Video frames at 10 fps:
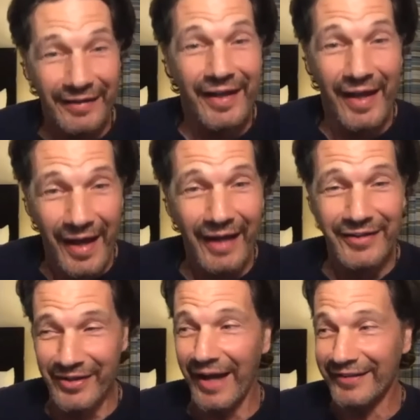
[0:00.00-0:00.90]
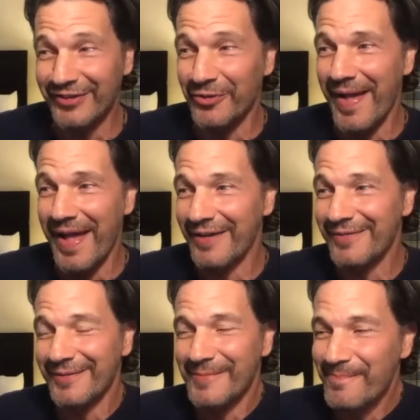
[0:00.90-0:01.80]
Yeah, you got to,
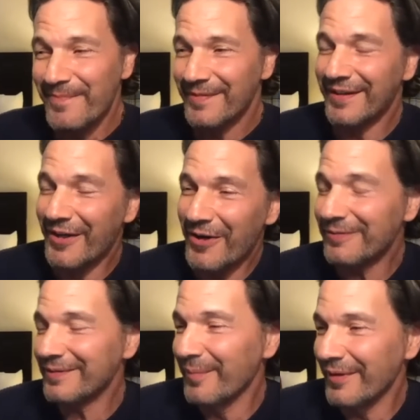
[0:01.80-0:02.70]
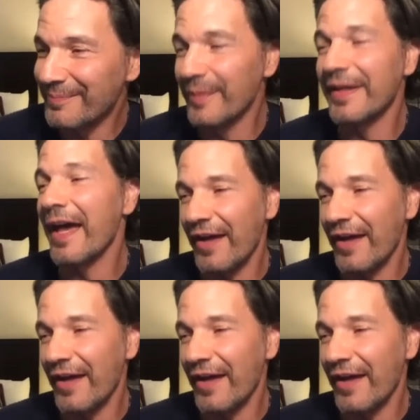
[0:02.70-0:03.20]
man. But yeah,